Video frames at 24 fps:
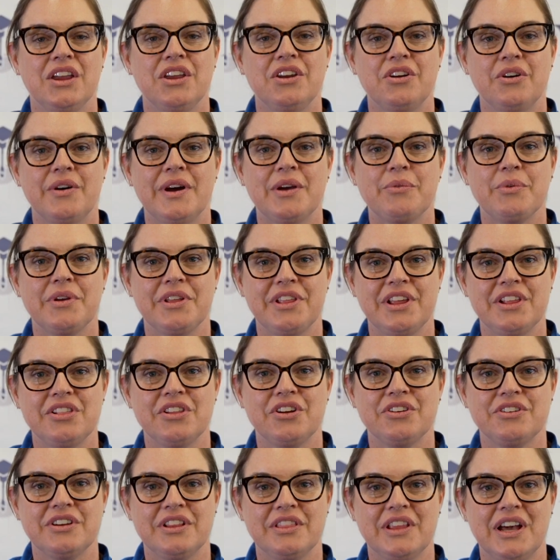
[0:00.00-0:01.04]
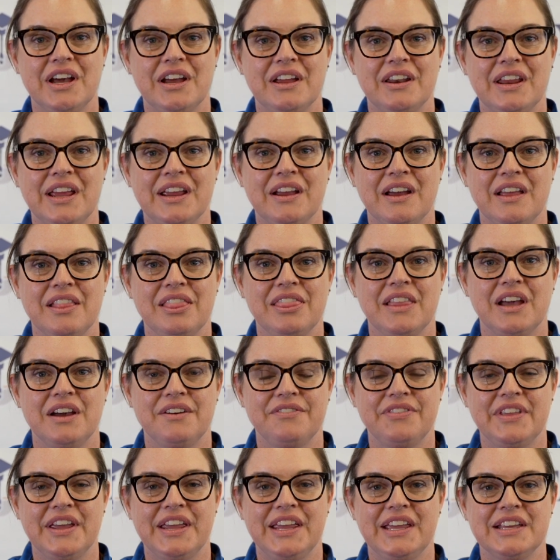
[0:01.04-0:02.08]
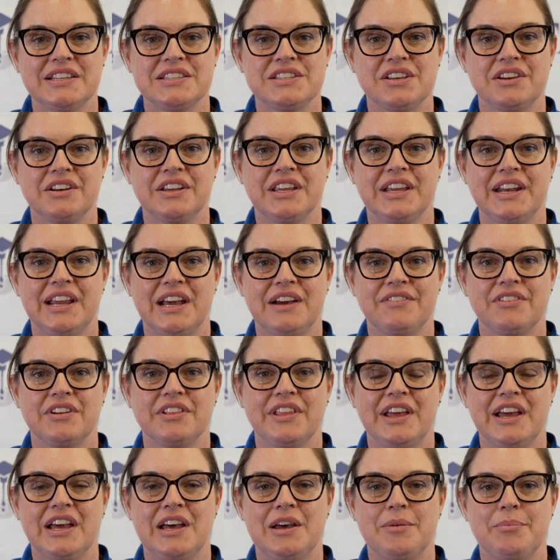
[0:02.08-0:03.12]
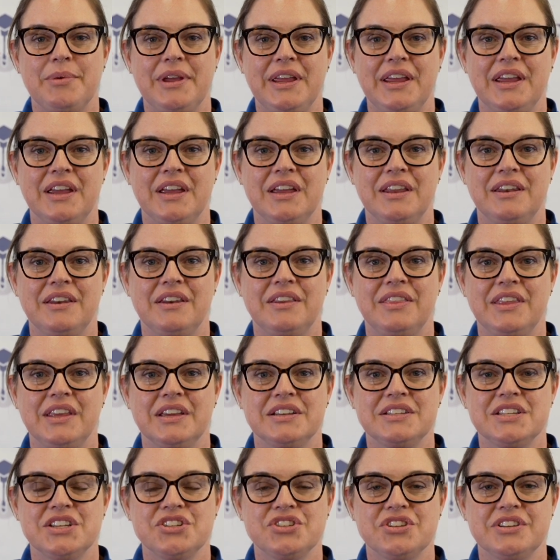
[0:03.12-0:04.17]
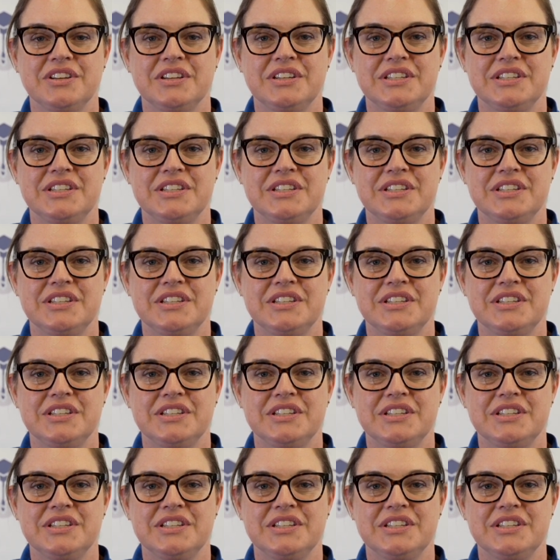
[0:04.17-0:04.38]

You know, I really learned a lot. I love the hands-on cadaver lab and the attention to